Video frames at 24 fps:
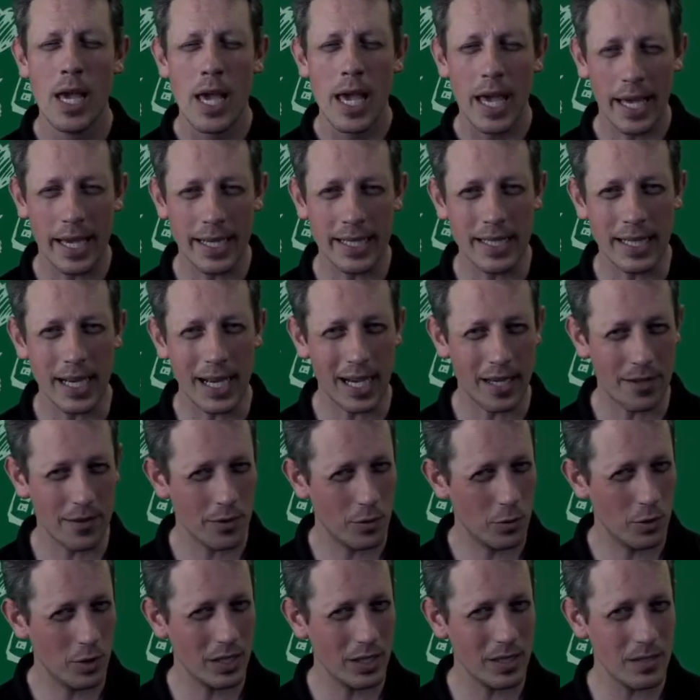In other
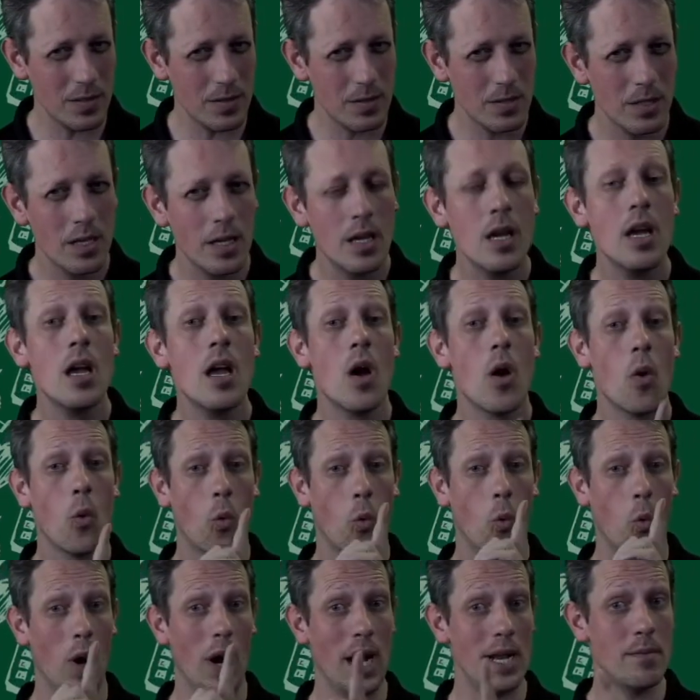words,
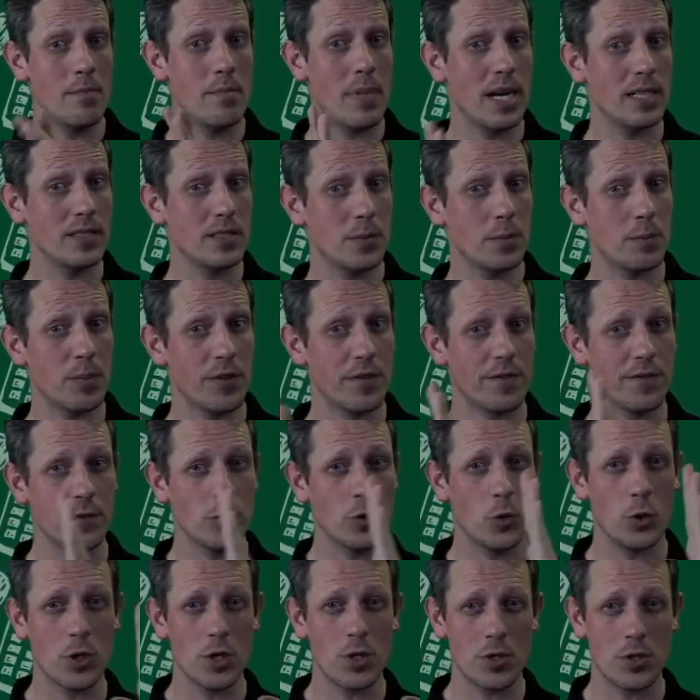1 month
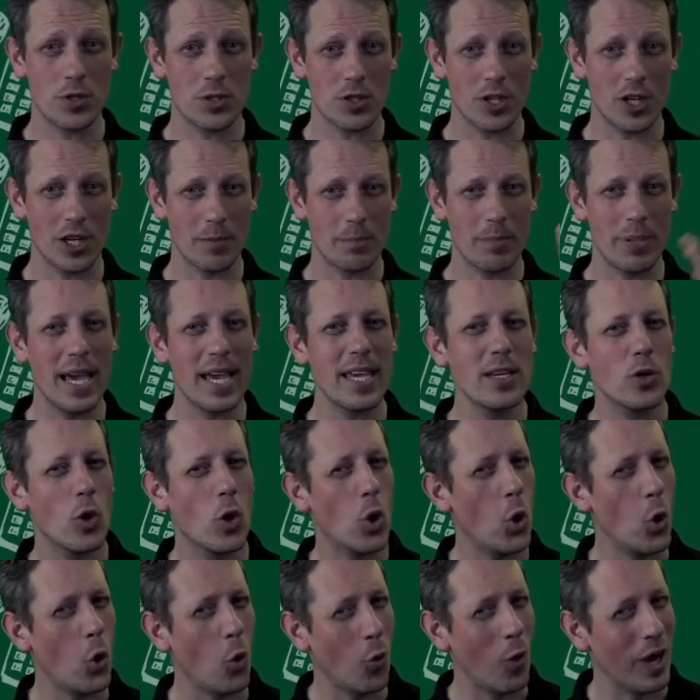before you start paying,
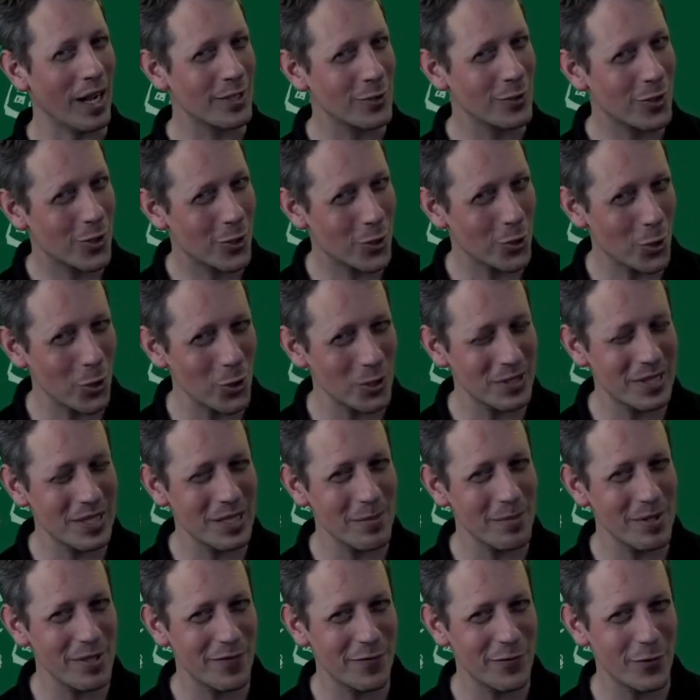or 1 quarter
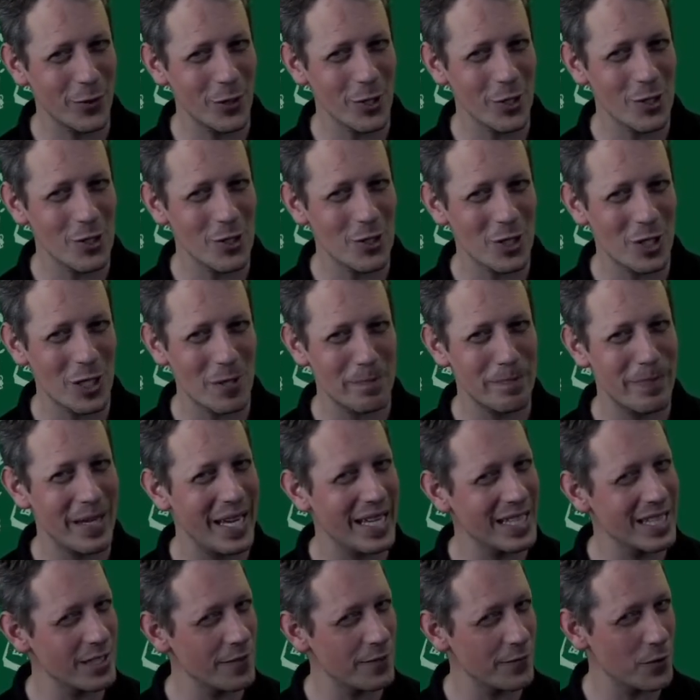before you start
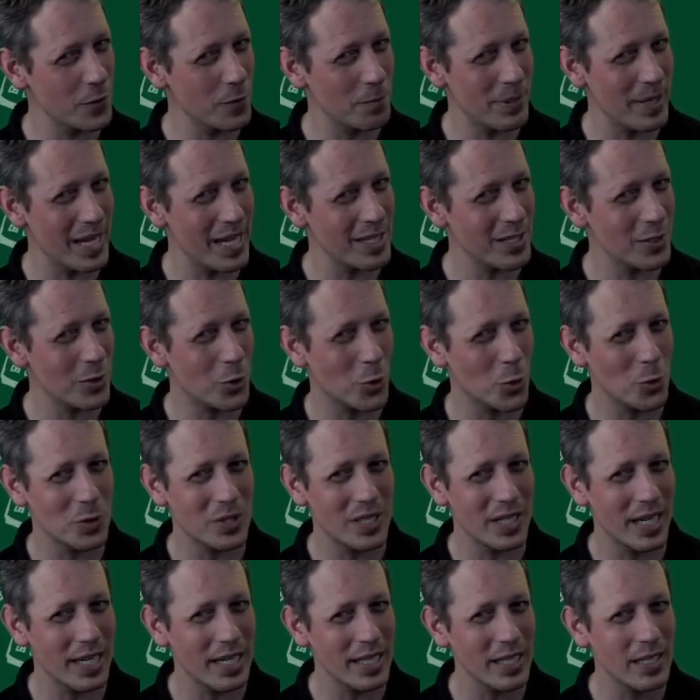paying if you're paying
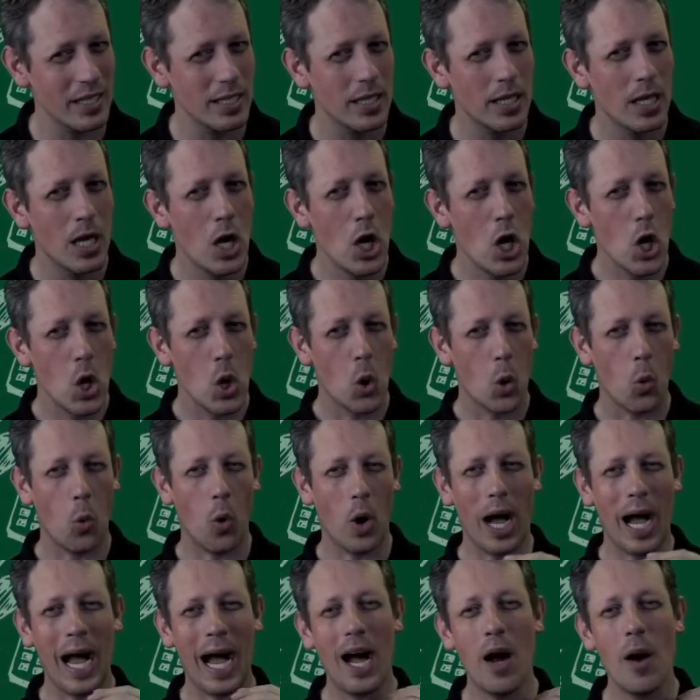quarterly,
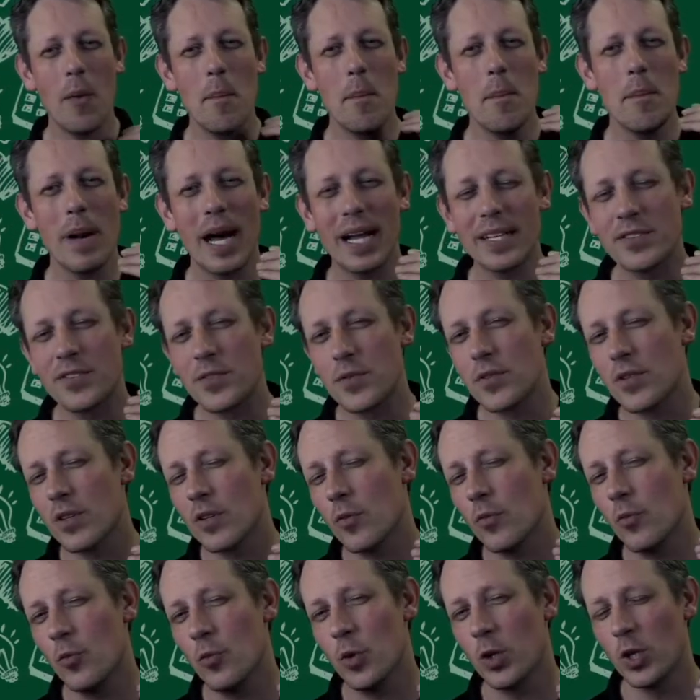how much
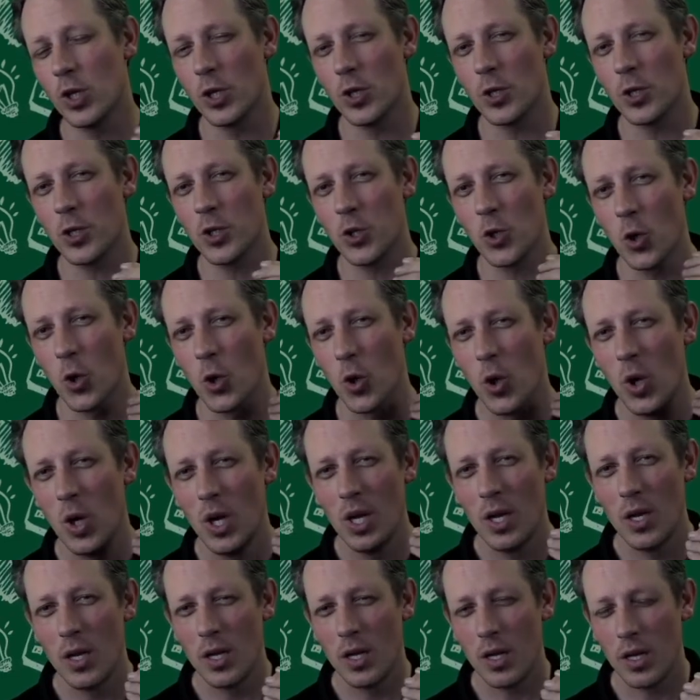will your
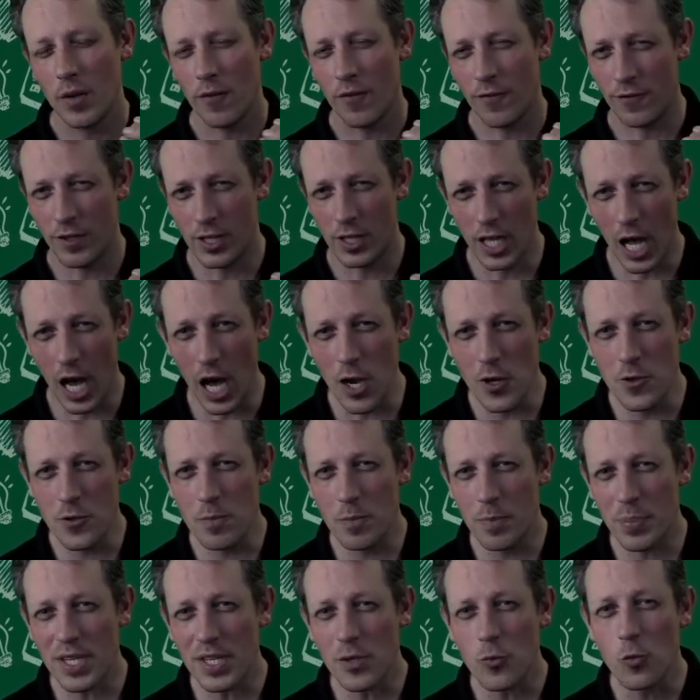loan
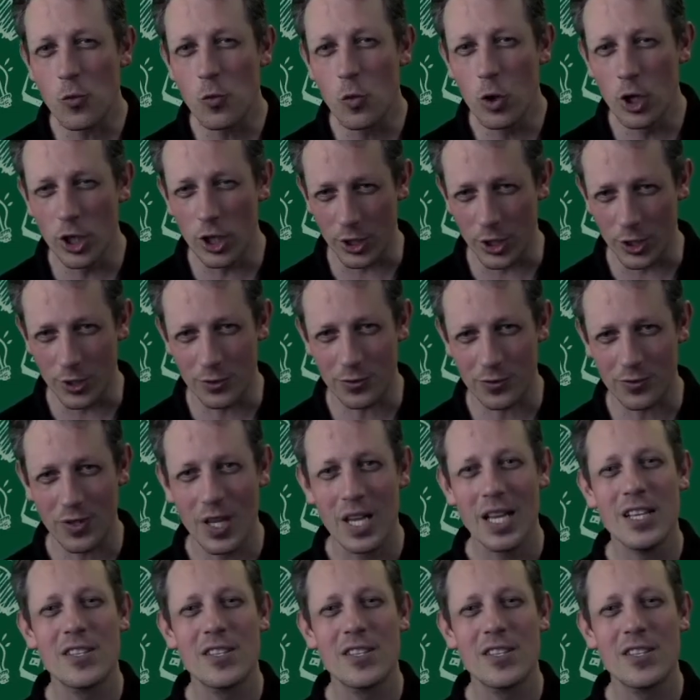be worth?